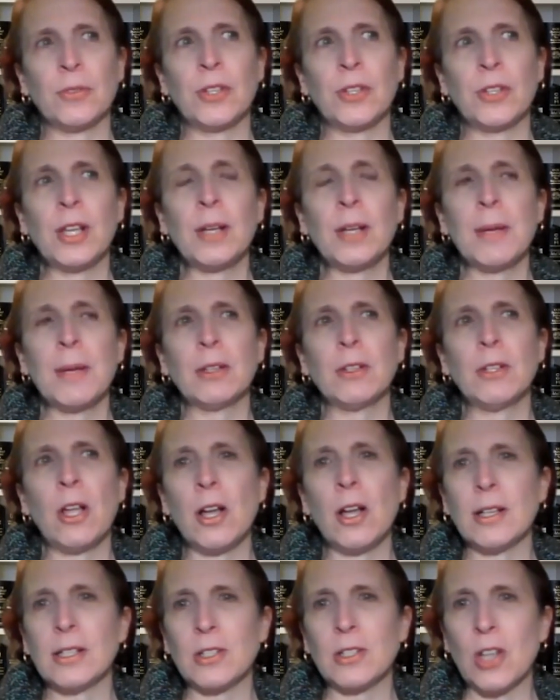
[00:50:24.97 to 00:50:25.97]
thing about
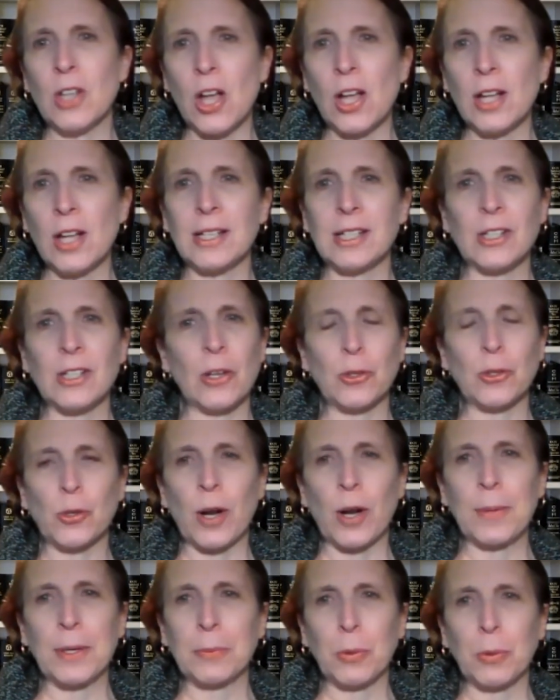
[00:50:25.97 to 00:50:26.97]
law is all
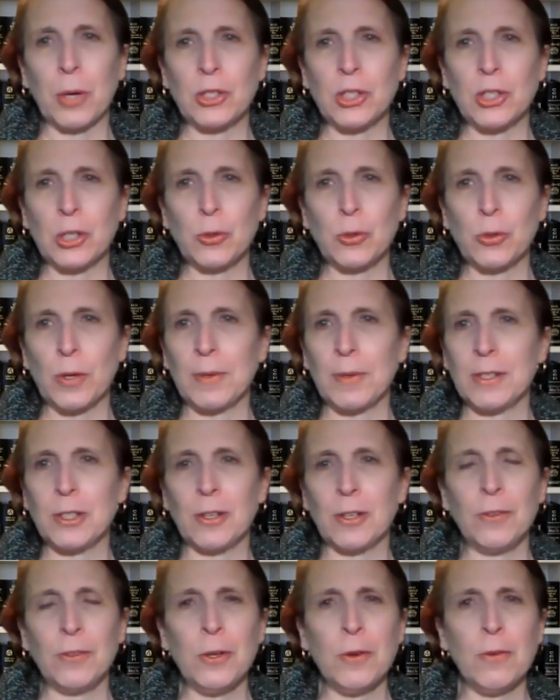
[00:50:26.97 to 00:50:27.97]
project driven.
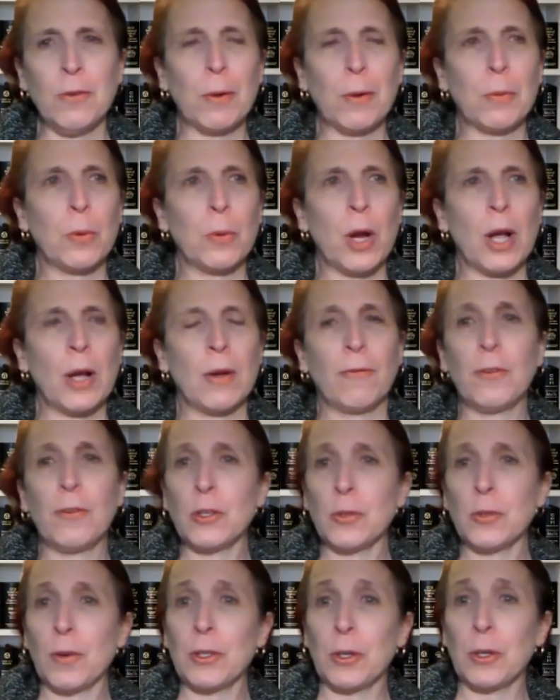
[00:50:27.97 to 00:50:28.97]
So if you have
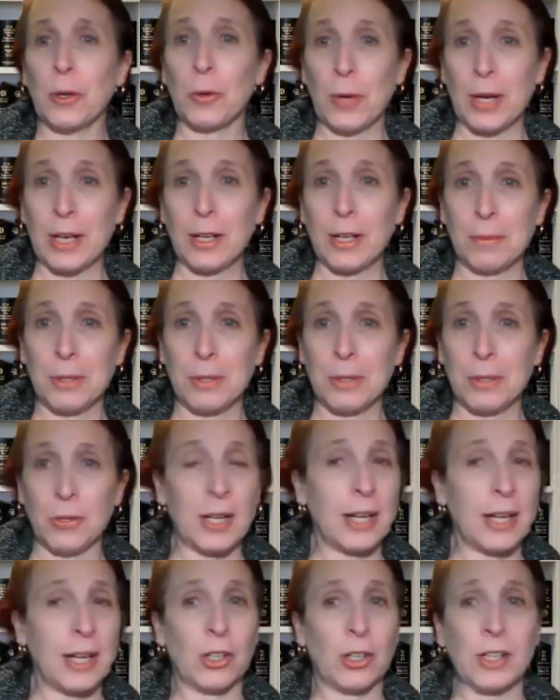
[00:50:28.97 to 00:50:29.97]
first of all, you're a great
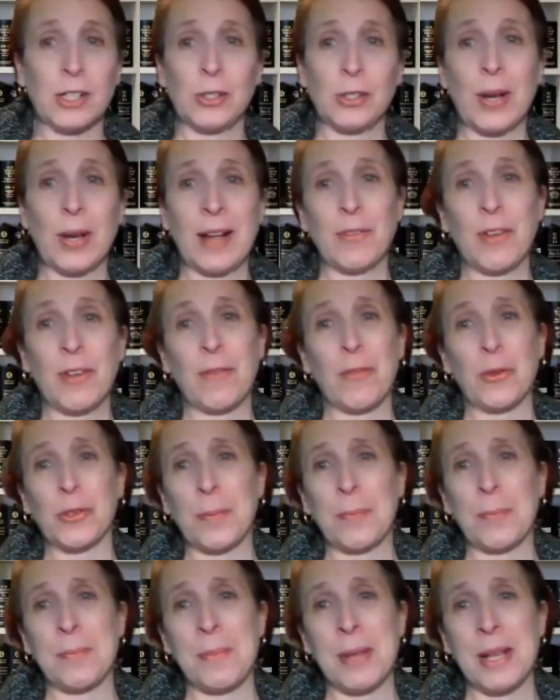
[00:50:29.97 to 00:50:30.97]
communicator because you have to have those
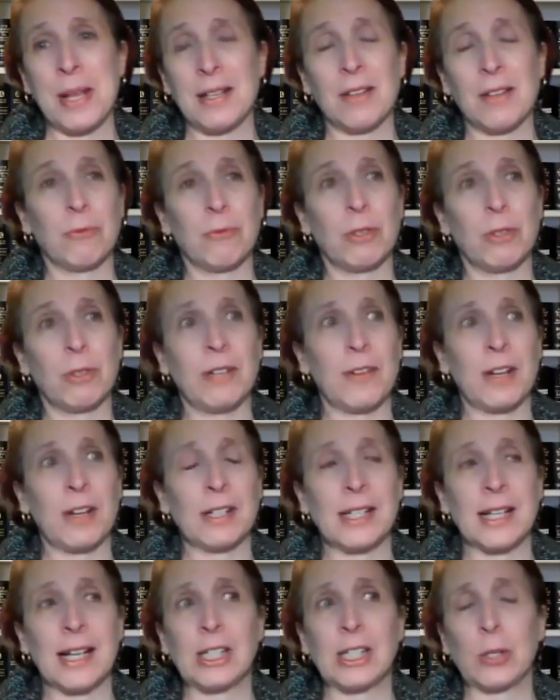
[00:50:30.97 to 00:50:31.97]
really
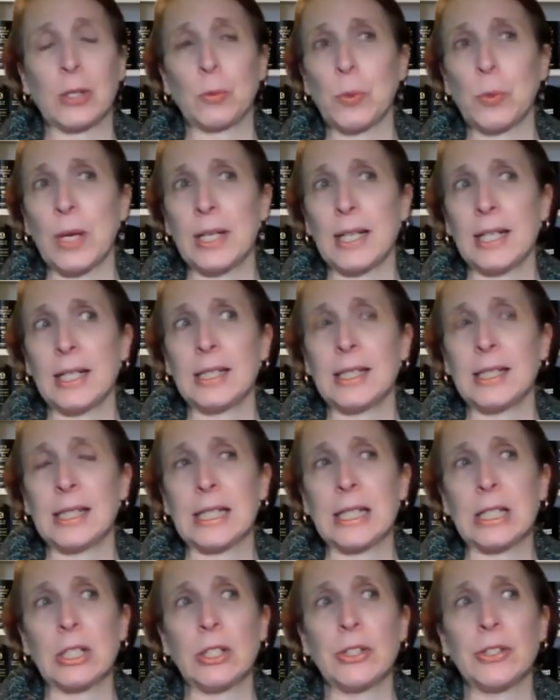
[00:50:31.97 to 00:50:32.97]
fantastic writing
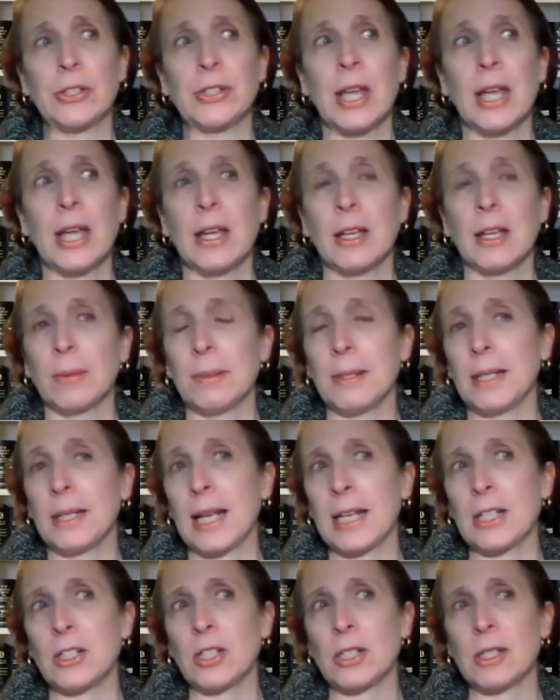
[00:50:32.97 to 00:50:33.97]
skills,
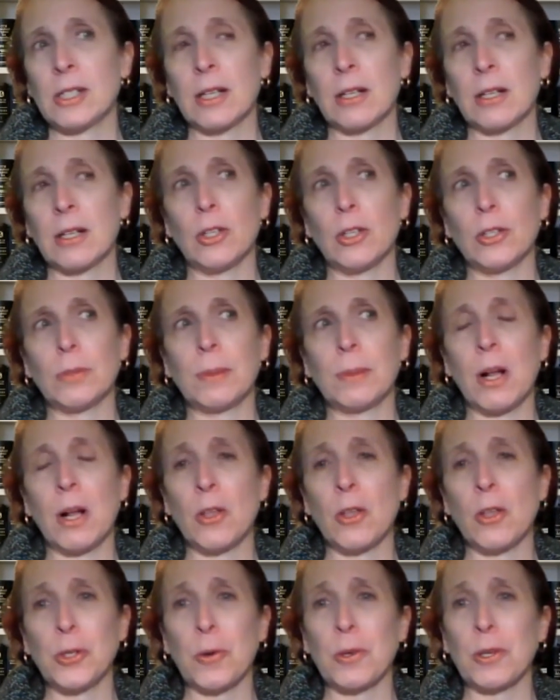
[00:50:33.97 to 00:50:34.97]
communication skills, but
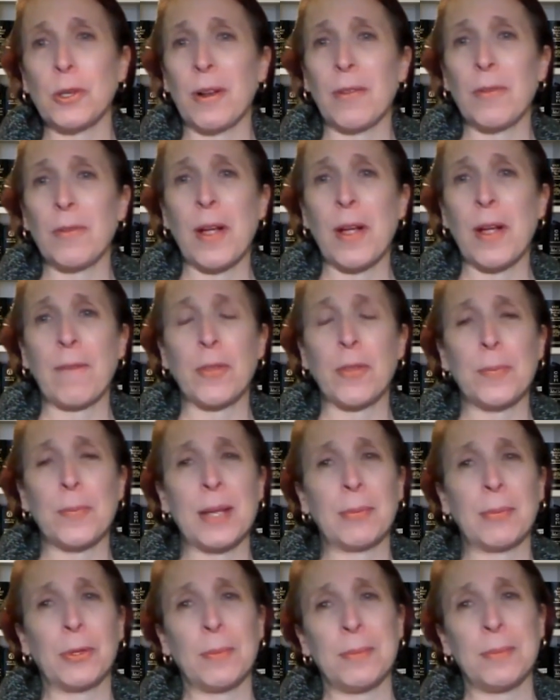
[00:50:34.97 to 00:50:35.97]
also you have to be
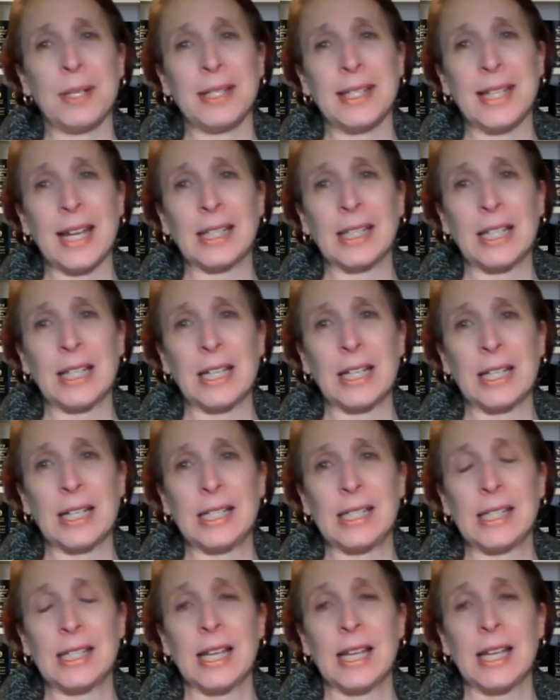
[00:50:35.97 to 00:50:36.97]
able to meet
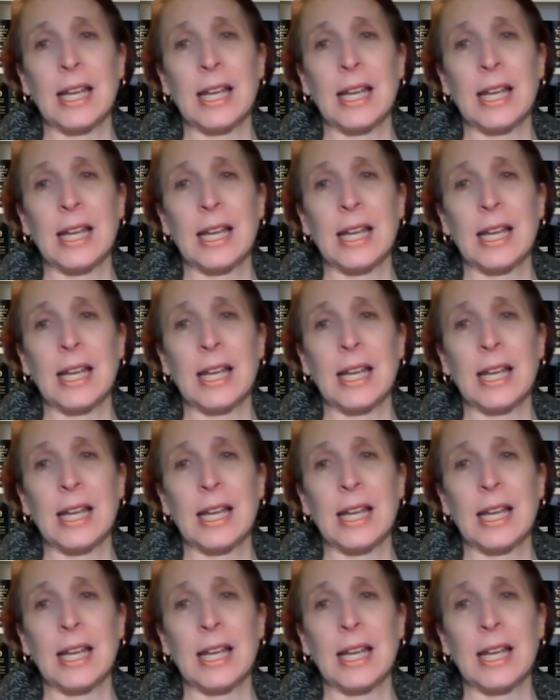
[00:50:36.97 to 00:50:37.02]
deadlines